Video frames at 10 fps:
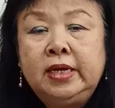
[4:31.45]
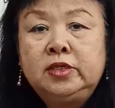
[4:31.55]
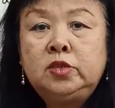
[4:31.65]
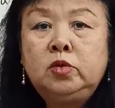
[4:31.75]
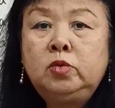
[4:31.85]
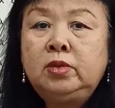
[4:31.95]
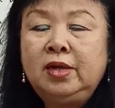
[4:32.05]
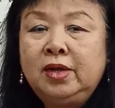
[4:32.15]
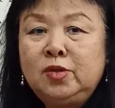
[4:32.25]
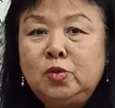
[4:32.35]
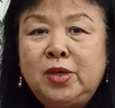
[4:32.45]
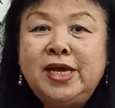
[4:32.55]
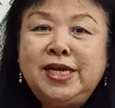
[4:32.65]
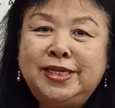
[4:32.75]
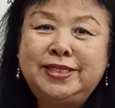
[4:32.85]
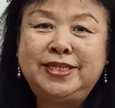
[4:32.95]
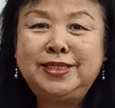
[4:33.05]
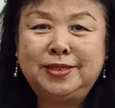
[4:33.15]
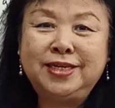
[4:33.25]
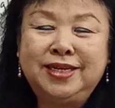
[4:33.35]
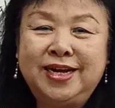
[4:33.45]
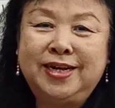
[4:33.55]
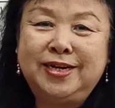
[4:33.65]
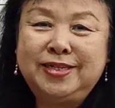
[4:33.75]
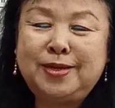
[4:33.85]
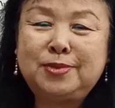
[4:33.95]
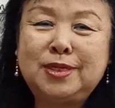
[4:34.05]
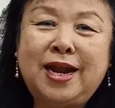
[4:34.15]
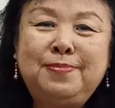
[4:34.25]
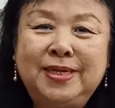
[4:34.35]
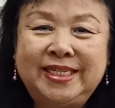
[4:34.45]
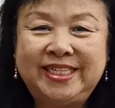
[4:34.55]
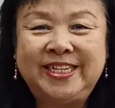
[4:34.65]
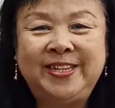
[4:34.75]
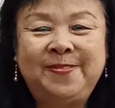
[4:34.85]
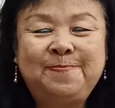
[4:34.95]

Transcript: So today is this subscriber's turn,